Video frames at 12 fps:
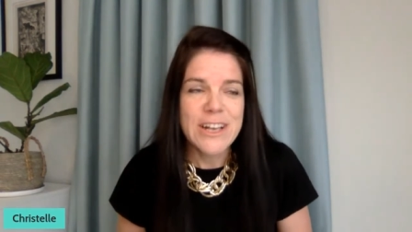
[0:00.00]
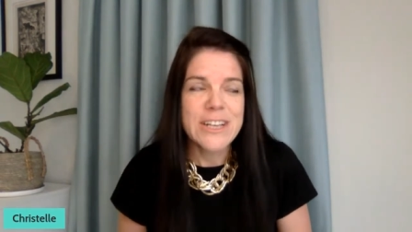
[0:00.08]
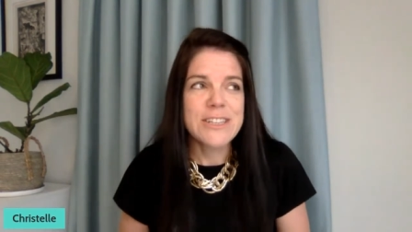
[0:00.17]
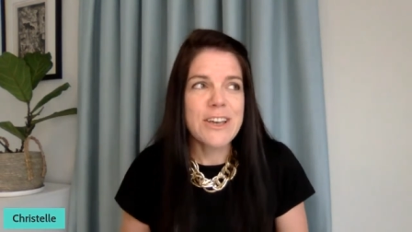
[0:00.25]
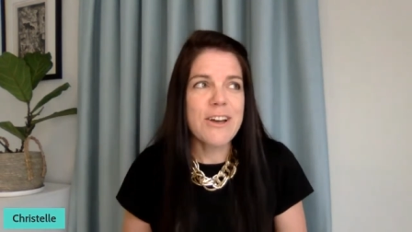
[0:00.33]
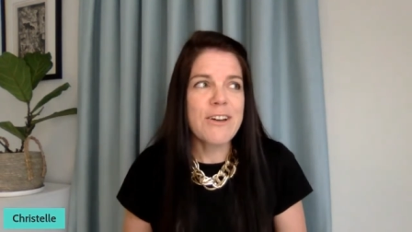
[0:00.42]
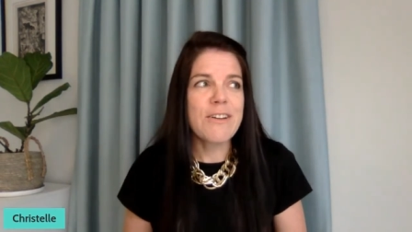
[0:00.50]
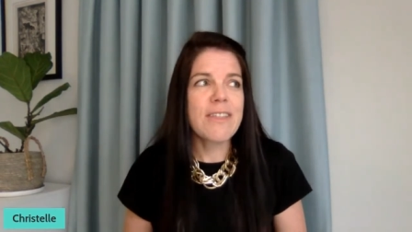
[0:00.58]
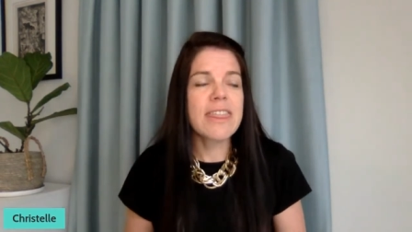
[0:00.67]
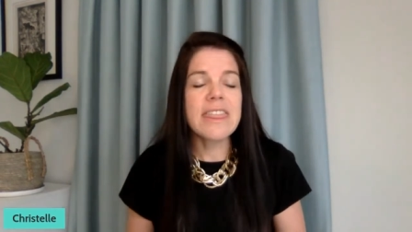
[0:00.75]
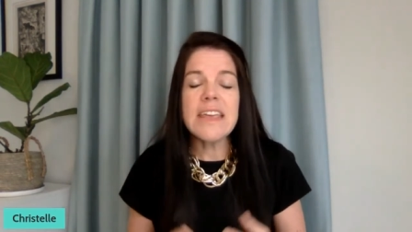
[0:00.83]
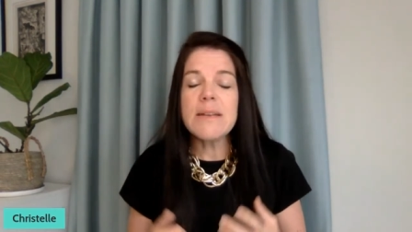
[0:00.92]
So,
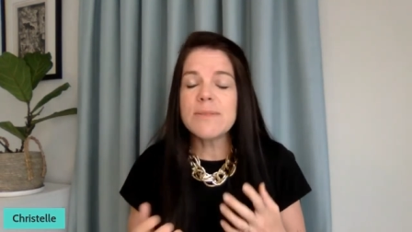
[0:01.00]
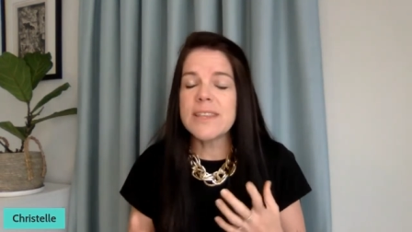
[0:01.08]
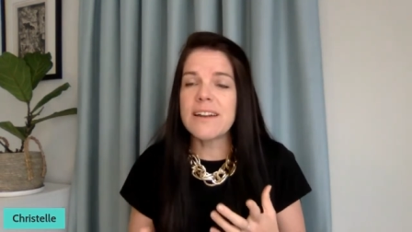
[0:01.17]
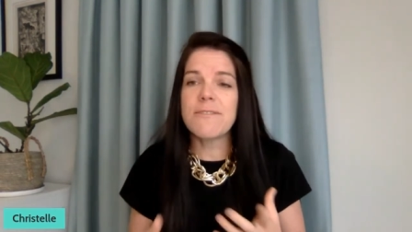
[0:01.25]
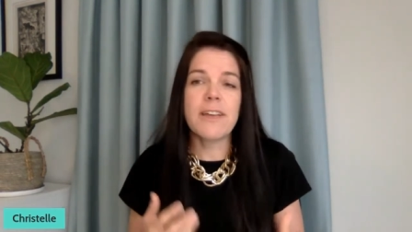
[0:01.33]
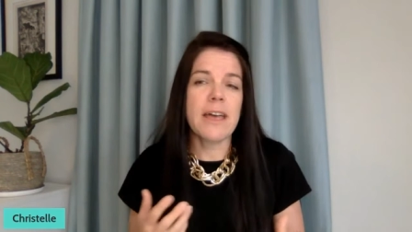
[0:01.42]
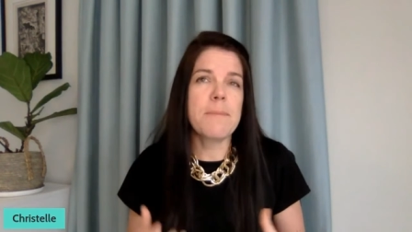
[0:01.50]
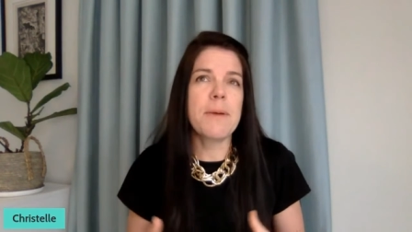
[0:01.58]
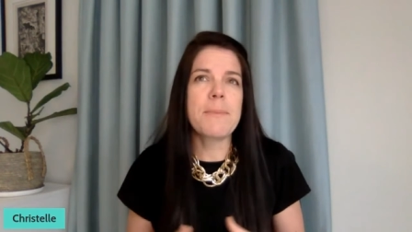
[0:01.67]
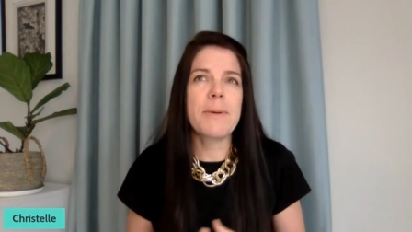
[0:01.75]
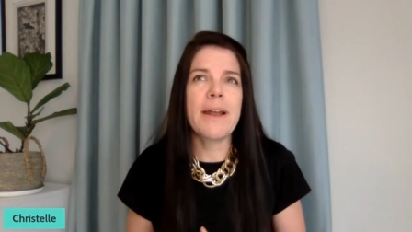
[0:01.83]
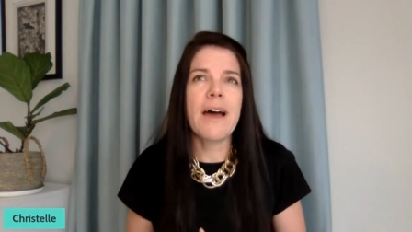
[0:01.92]
themes that have come
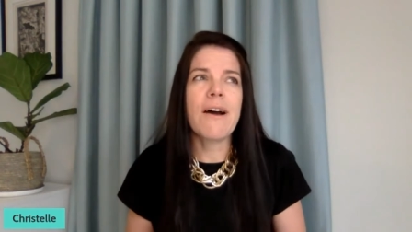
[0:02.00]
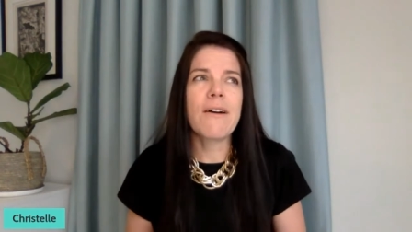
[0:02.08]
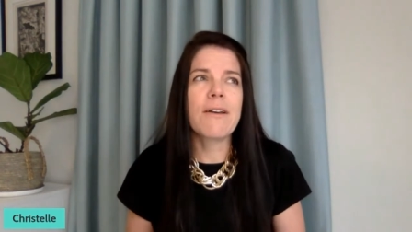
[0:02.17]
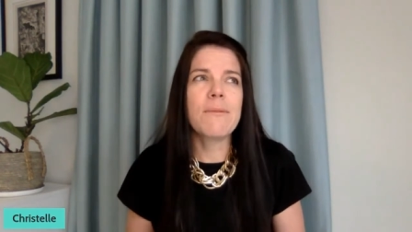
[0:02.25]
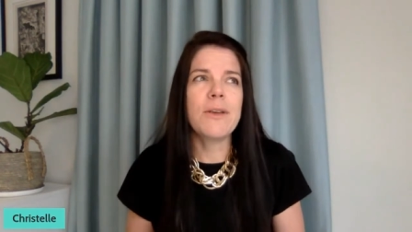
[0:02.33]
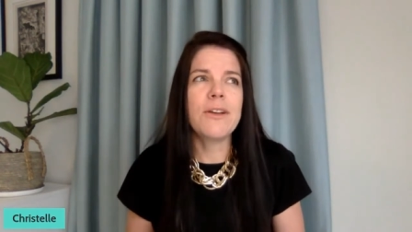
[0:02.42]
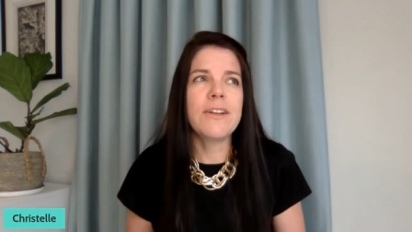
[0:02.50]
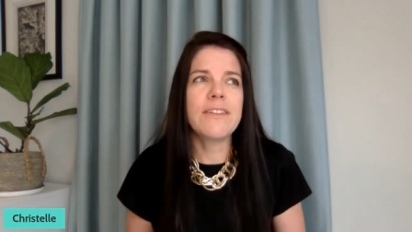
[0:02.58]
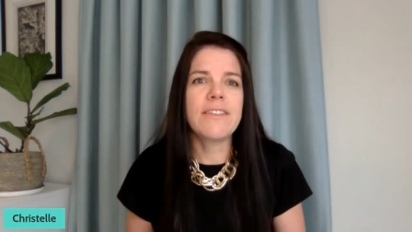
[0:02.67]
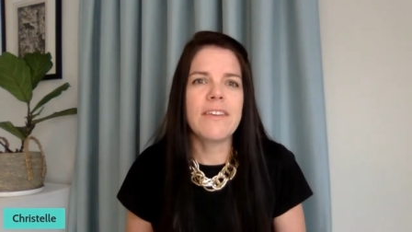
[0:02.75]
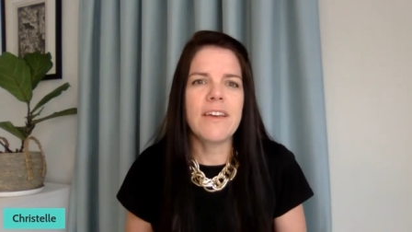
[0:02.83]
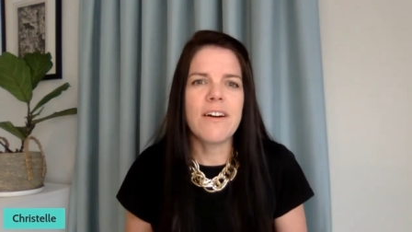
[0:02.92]
up in our
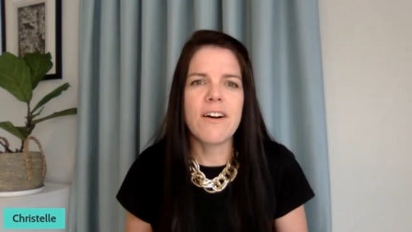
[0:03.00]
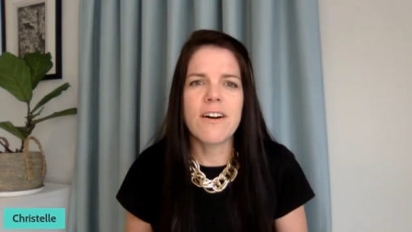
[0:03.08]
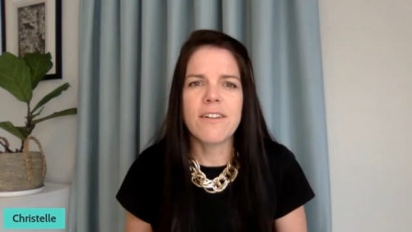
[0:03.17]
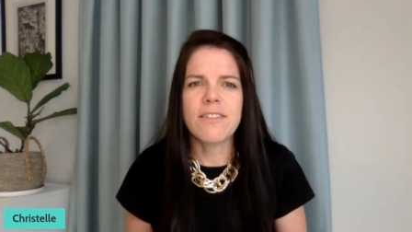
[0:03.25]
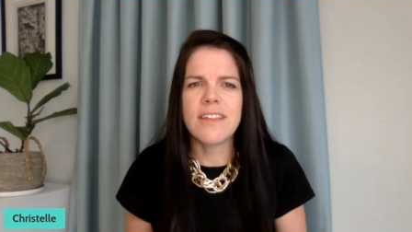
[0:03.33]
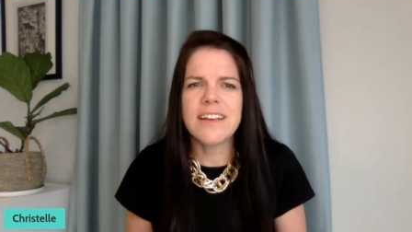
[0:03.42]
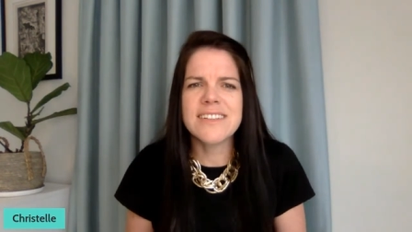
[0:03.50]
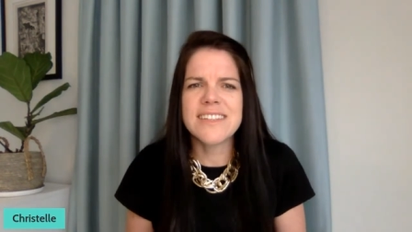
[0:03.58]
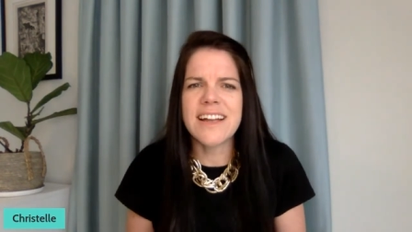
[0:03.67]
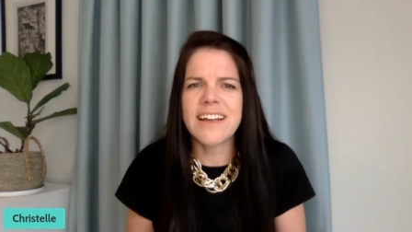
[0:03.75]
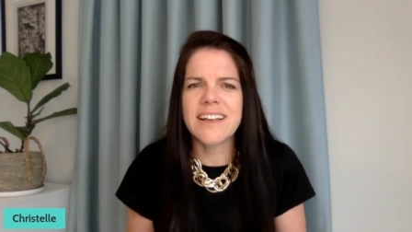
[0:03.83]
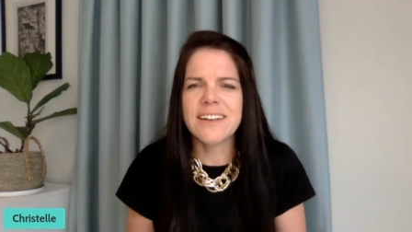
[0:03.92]
community are things
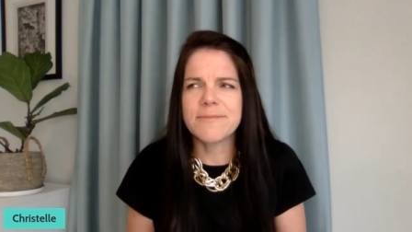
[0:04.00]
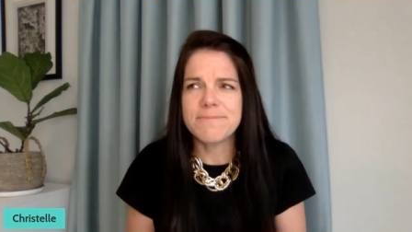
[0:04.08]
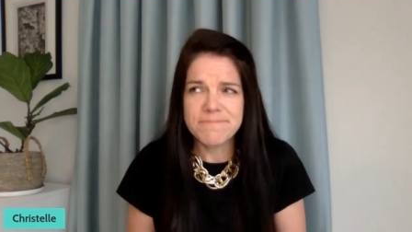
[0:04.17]
like